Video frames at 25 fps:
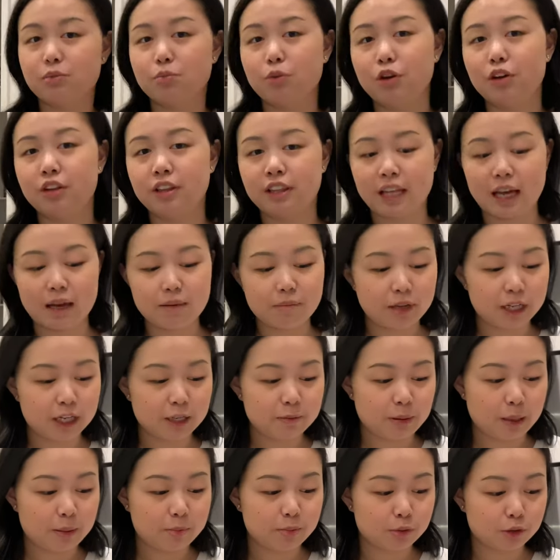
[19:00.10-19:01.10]
weren't that many
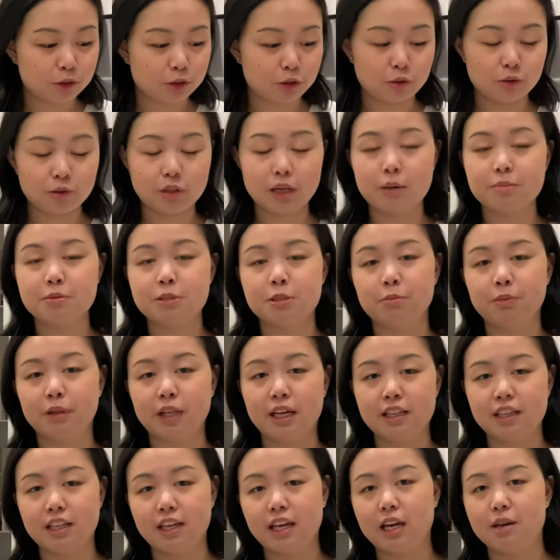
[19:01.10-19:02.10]
people queued up to
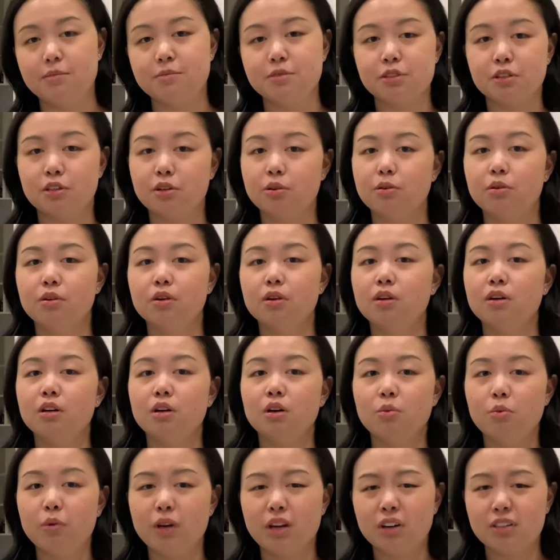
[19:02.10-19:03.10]
play the game. So
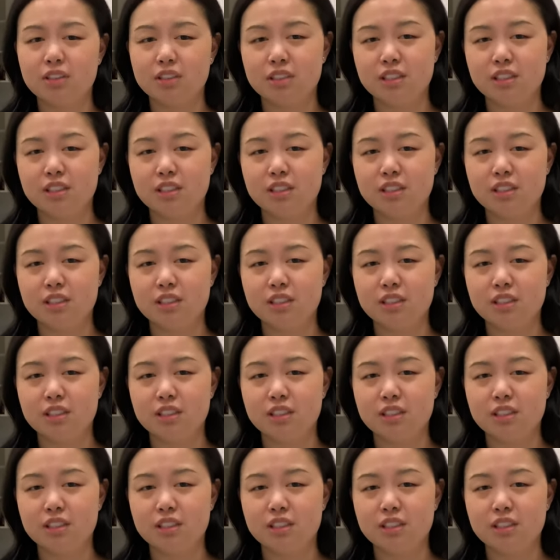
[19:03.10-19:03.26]
we got